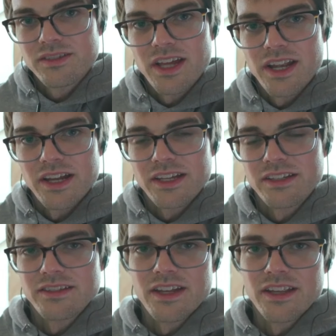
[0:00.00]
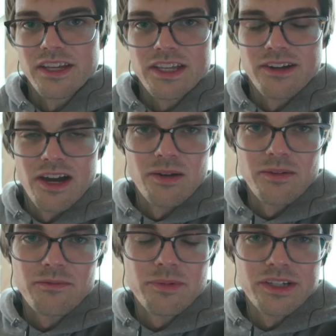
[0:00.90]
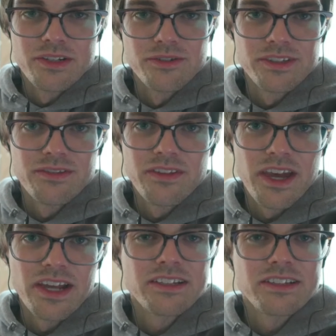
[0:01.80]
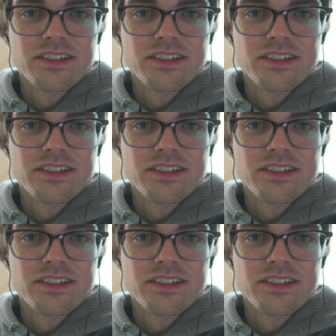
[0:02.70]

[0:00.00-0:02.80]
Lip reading: And I can say like even I've been guilty of that.